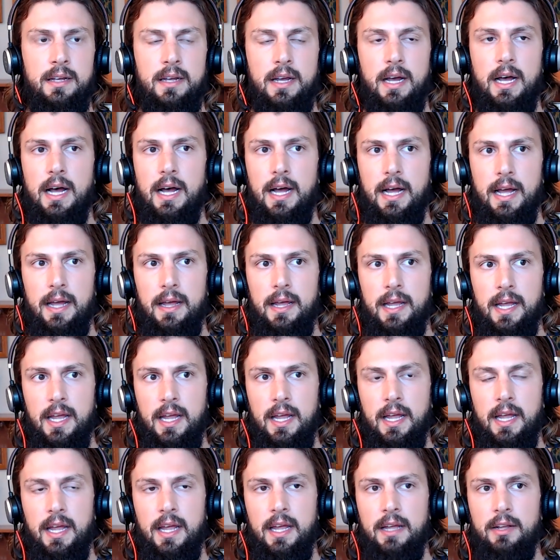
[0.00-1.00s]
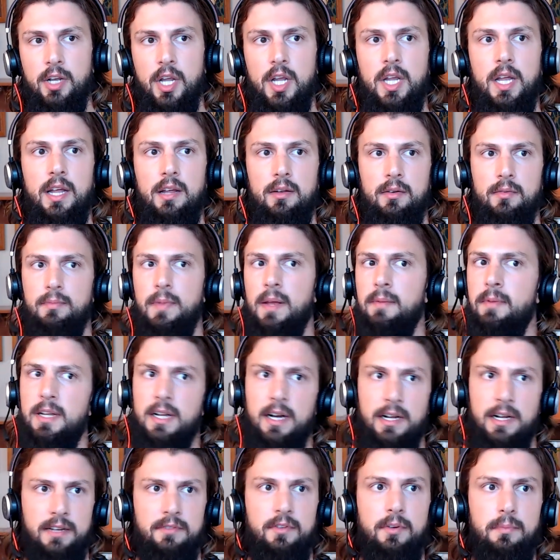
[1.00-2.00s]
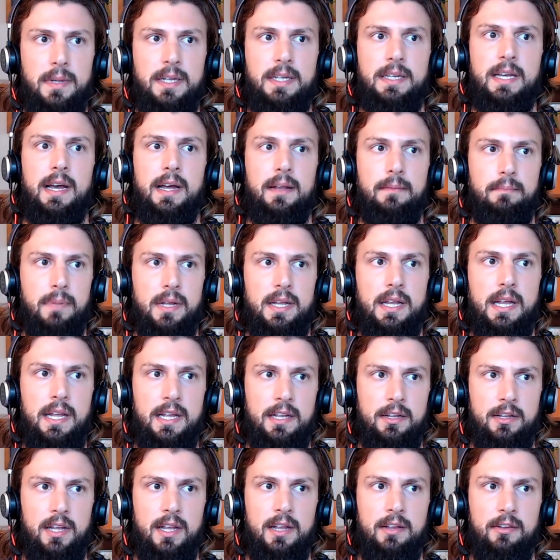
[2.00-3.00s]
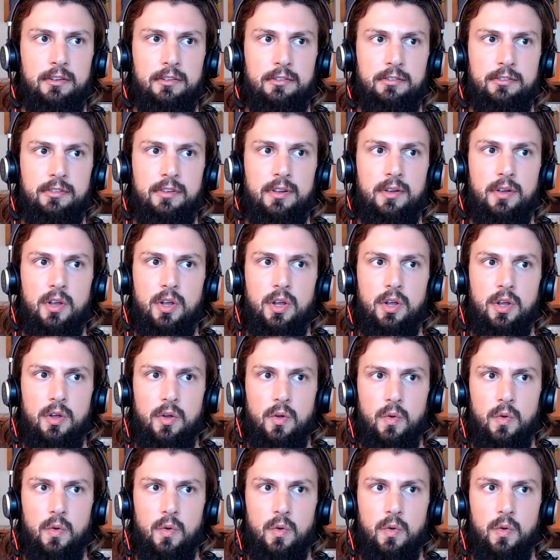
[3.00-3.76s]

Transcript: It maybe not even begin, but it is